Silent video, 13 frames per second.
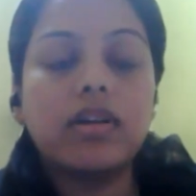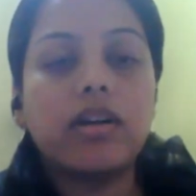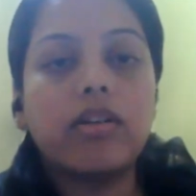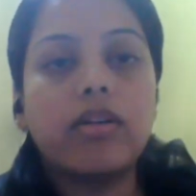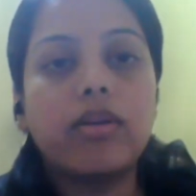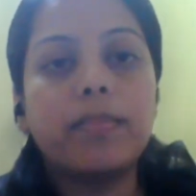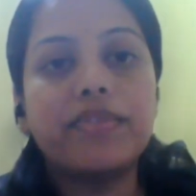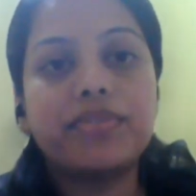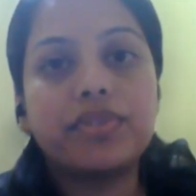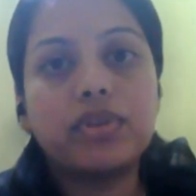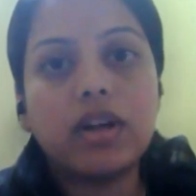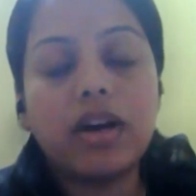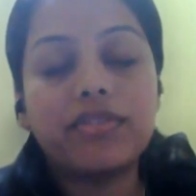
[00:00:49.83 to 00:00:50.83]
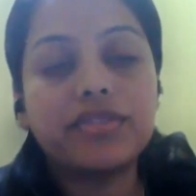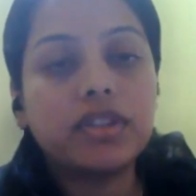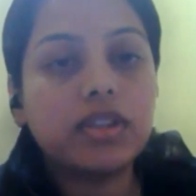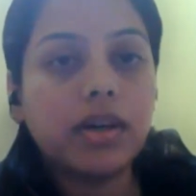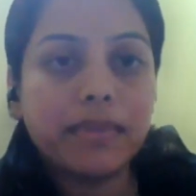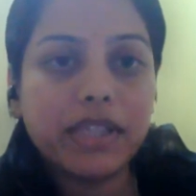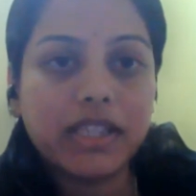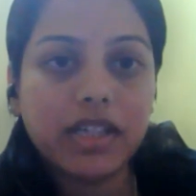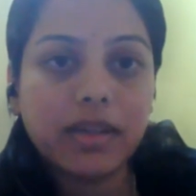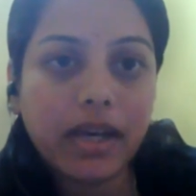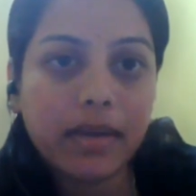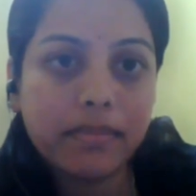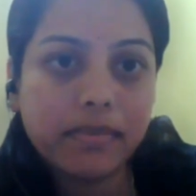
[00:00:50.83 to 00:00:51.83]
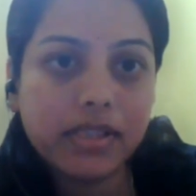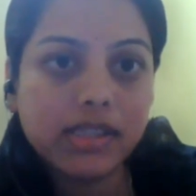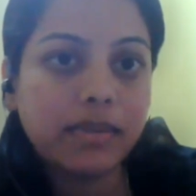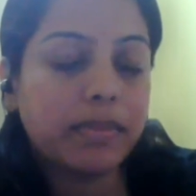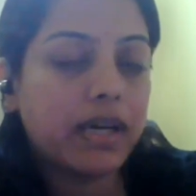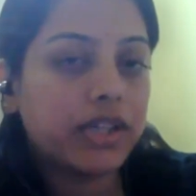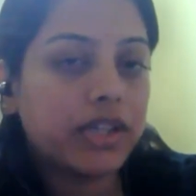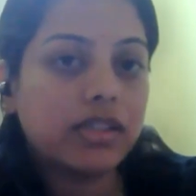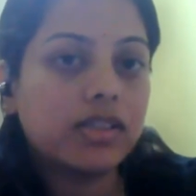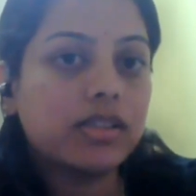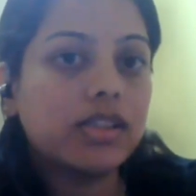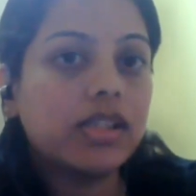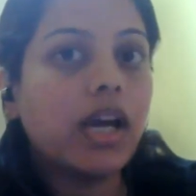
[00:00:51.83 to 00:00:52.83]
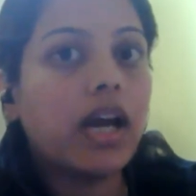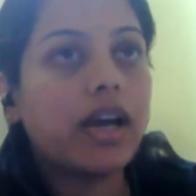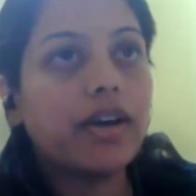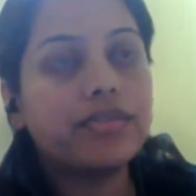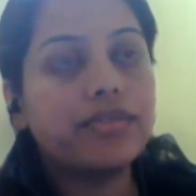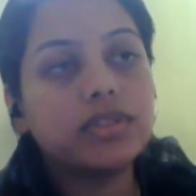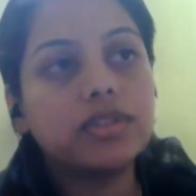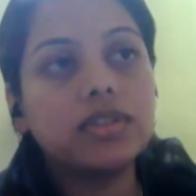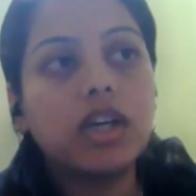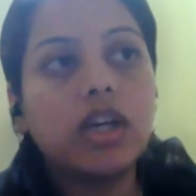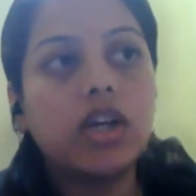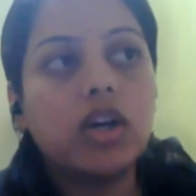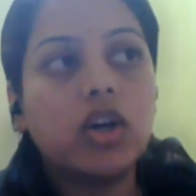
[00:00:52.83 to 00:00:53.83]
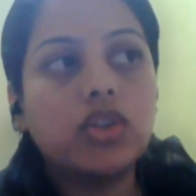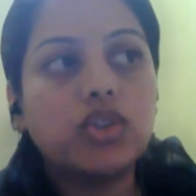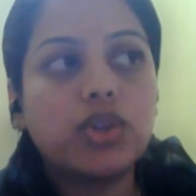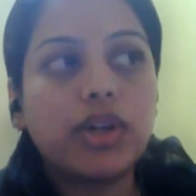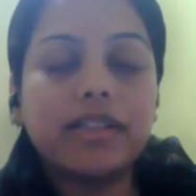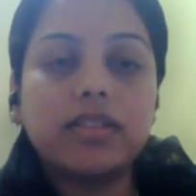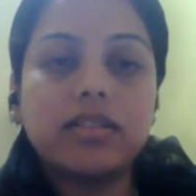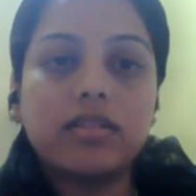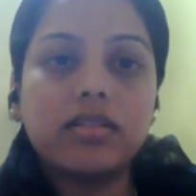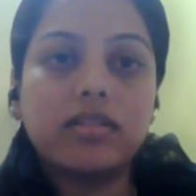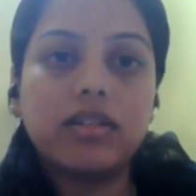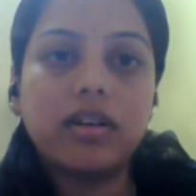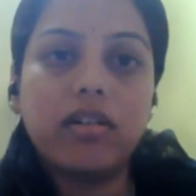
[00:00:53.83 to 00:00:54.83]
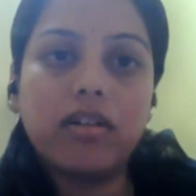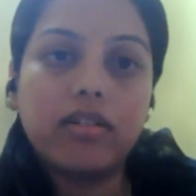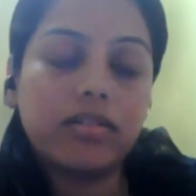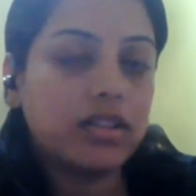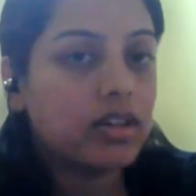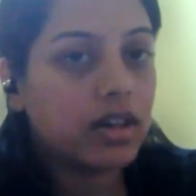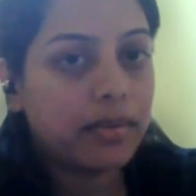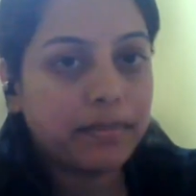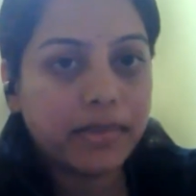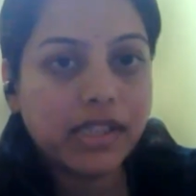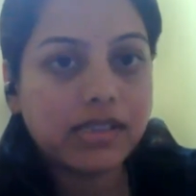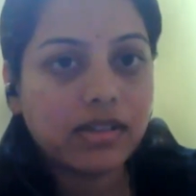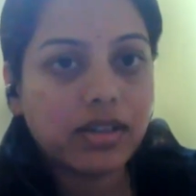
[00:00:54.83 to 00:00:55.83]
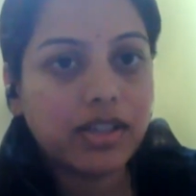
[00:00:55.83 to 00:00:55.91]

After completing my MSc biotechnology, I have joined another company, sir.